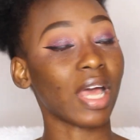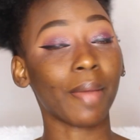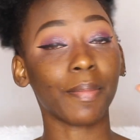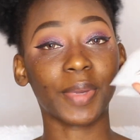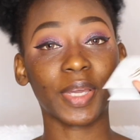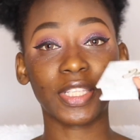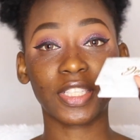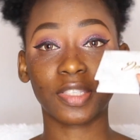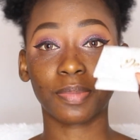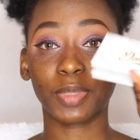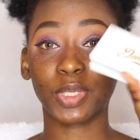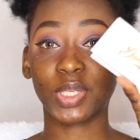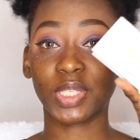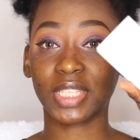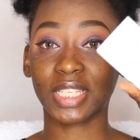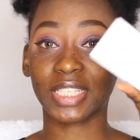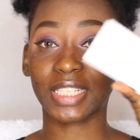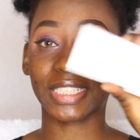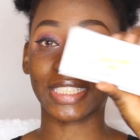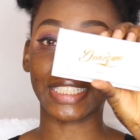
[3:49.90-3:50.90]
I'm going to be
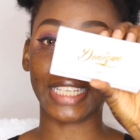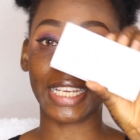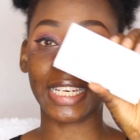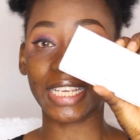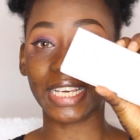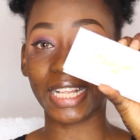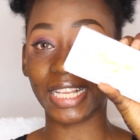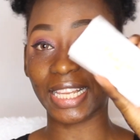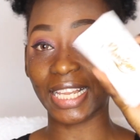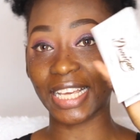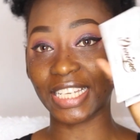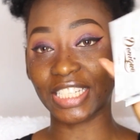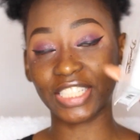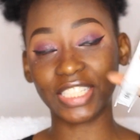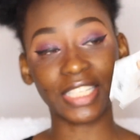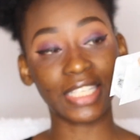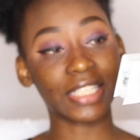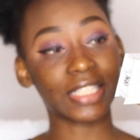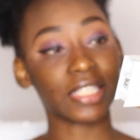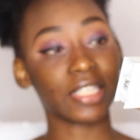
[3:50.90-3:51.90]
using the Denique
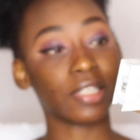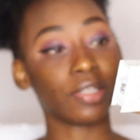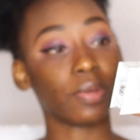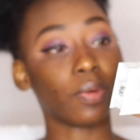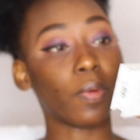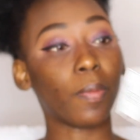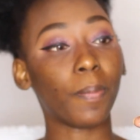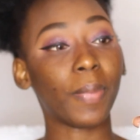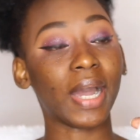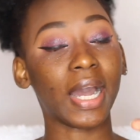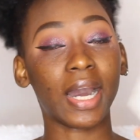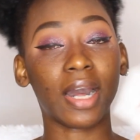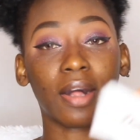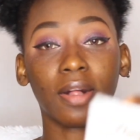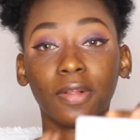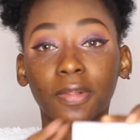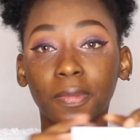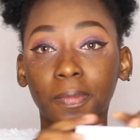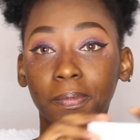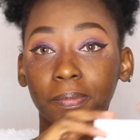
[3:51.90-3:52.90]
Lashes in
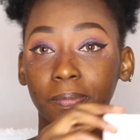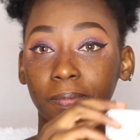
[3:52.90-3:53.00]
Opal.